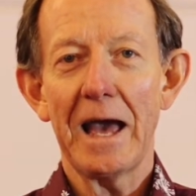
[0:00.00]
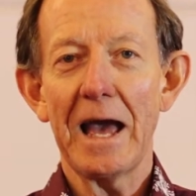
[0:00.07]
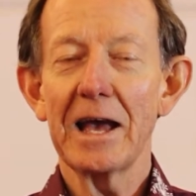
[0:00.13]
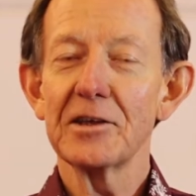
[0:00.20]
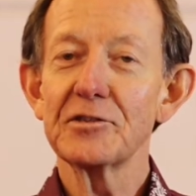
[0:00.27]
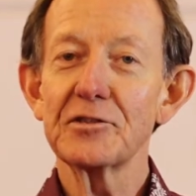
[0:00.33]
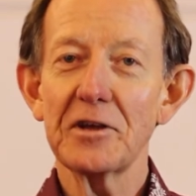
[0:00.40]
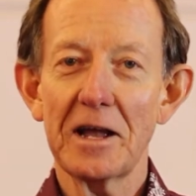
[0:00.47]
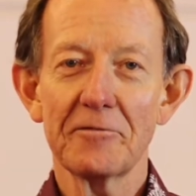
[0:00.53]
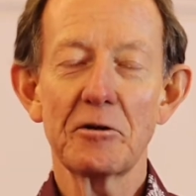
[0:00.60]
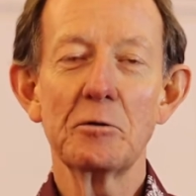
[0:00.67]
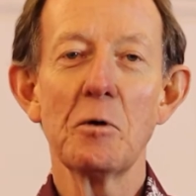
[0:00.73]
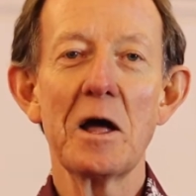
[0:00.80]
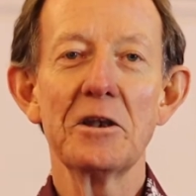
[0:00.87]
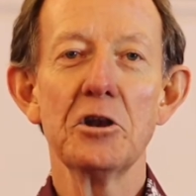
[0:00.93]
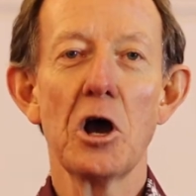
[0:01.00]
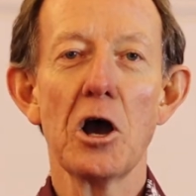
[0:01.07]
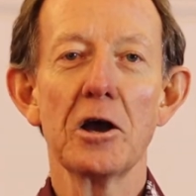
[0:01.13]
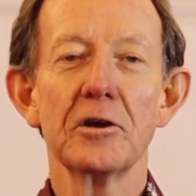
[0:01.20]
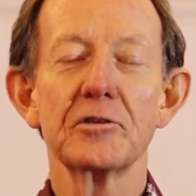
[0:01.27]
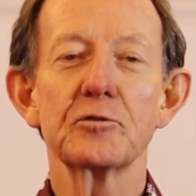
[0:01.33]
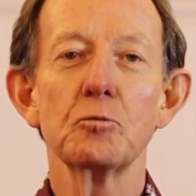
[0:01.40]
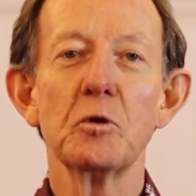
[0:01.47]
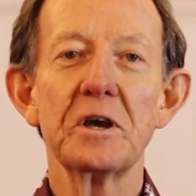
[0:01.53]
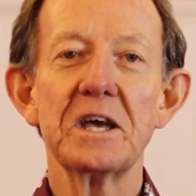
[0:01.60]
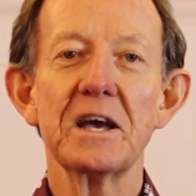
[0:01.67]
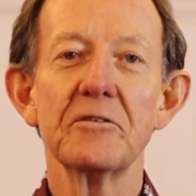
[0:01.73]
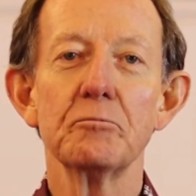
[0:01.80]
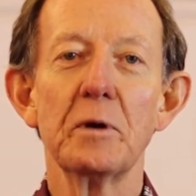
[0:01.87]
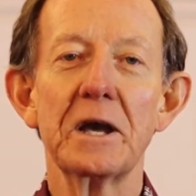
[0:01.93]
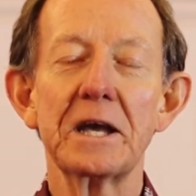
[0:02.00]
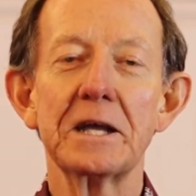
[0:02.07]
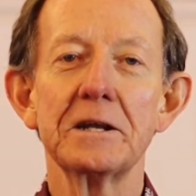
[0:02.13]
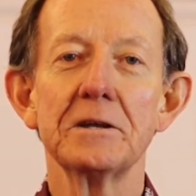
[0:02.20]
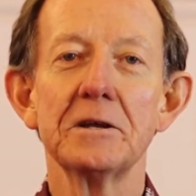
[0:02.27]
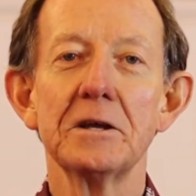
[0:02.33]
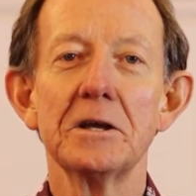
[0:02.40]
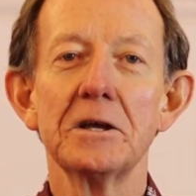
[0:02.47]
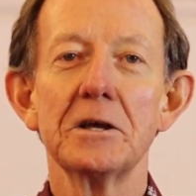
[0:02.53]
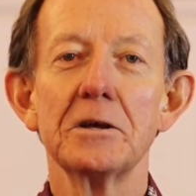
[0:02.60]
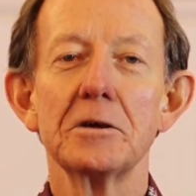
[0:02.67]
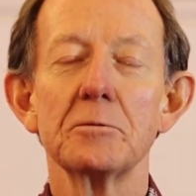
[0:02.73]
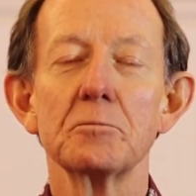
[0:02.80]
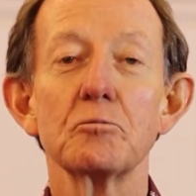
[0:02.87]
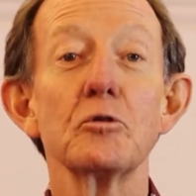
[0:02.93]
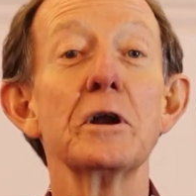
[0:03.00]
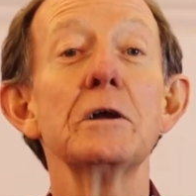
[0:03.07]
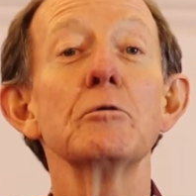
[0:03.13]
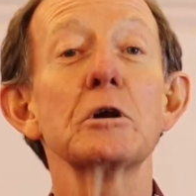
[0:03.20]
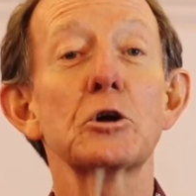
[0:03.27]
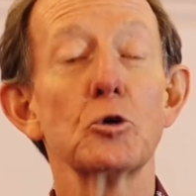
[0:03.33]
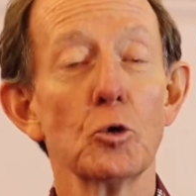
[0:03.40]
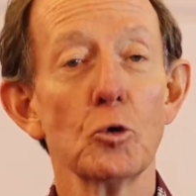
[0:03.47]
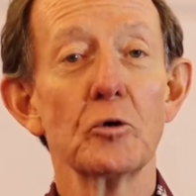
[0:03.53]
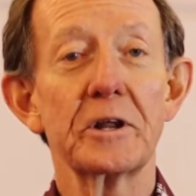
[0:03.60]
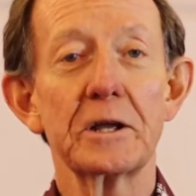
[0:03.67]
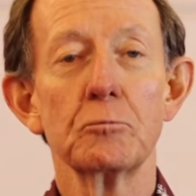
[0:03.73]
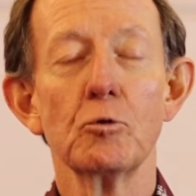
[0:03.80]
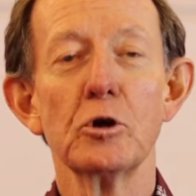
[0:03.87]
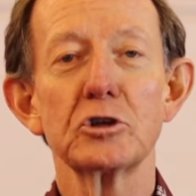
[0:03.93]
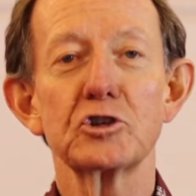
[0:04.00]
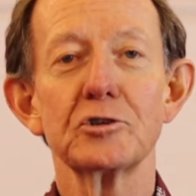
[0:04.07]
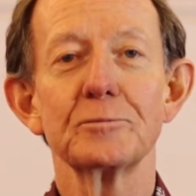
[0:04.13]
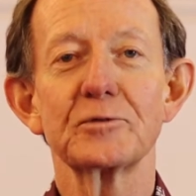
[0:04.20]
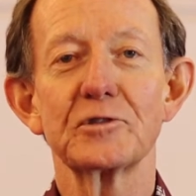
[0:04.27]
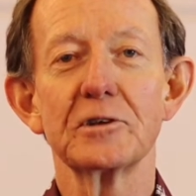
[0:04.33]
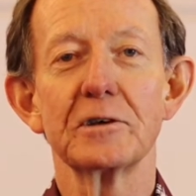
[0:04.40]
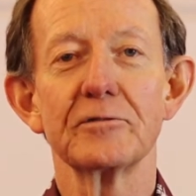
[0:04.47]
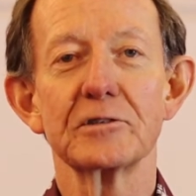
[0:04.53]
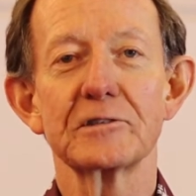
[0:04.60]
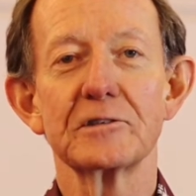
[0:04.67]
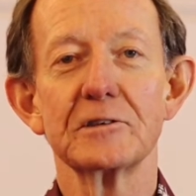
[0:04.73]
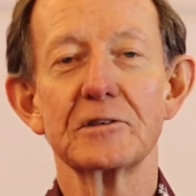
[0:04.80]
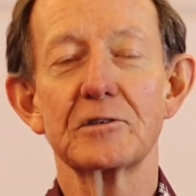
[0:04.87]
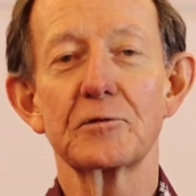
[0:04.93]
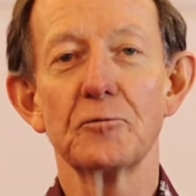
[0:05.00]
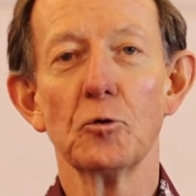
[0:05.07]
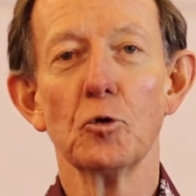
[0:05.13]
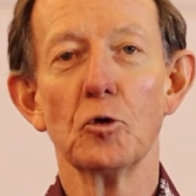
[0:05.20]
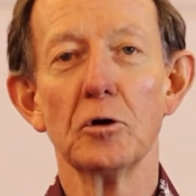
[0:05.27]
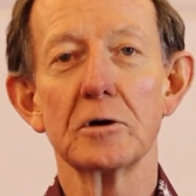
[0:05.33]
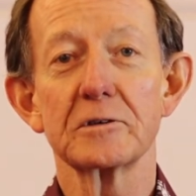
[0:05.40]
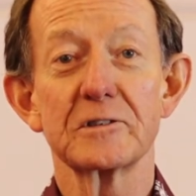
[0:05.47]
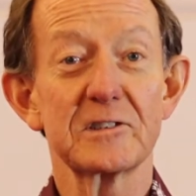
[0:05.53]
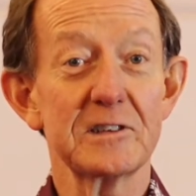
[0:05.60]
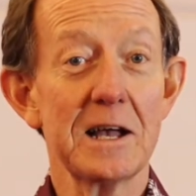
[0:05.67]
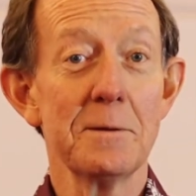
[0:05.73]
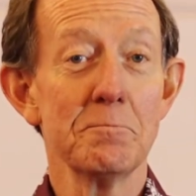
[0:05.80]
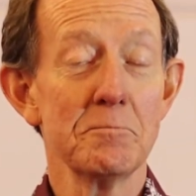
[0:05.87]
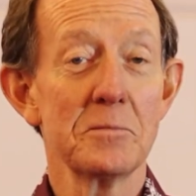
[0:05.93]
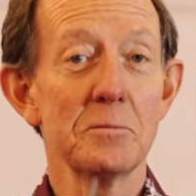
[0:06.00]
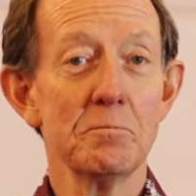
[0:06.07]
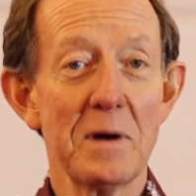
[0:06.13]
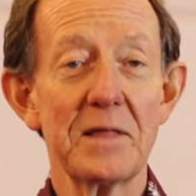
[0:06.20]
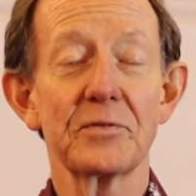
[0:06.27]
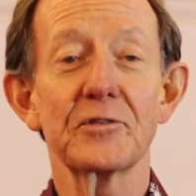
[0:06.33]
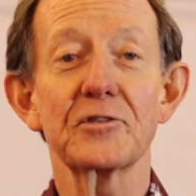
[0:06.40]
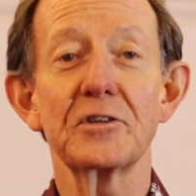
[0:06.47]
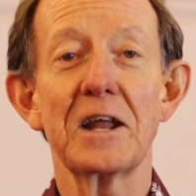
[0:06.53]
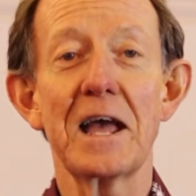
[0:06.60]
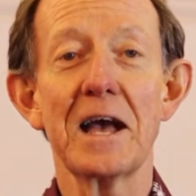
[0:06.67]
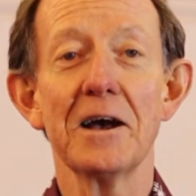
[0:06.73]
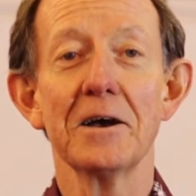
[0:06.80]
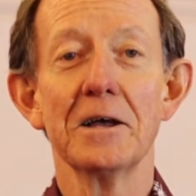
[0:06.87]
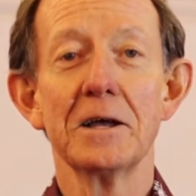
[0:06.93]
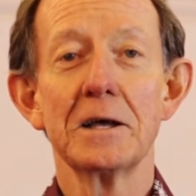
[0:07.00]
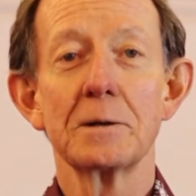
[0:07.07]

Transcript: As everyone knows, we have been pre-recording worship services for some months now,